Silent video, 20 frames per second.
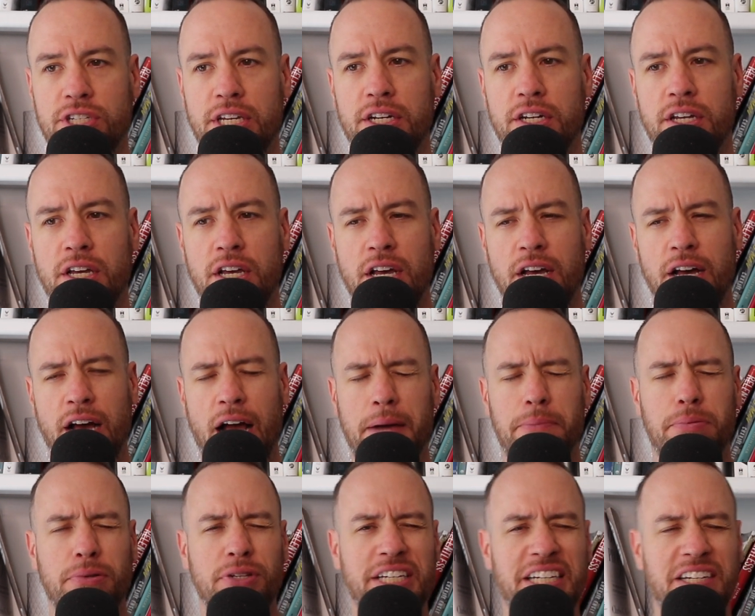And I
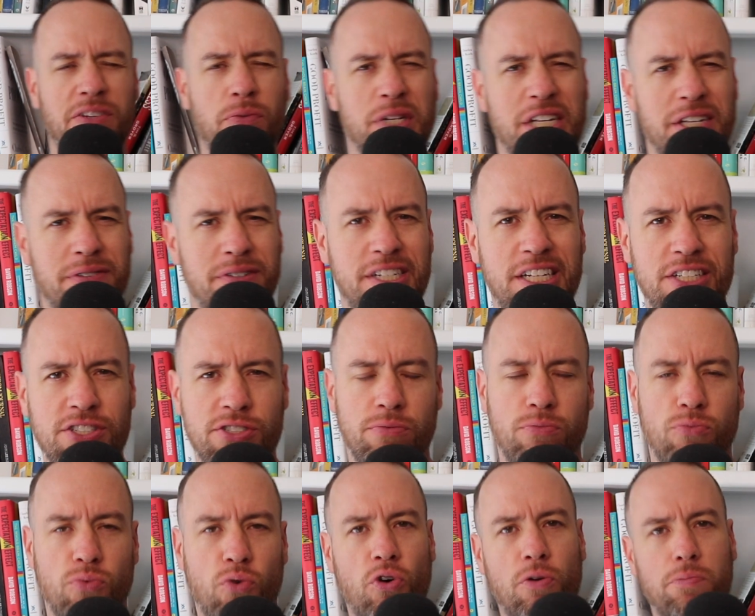believe we even did
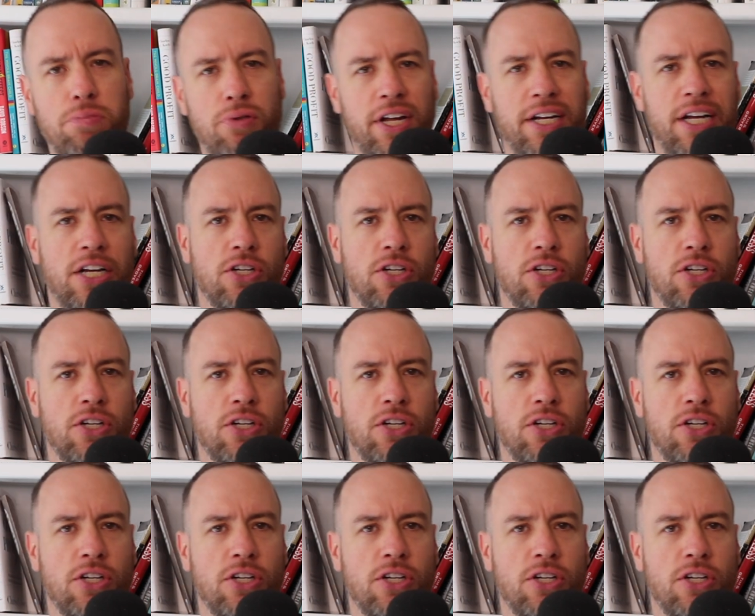some role playing.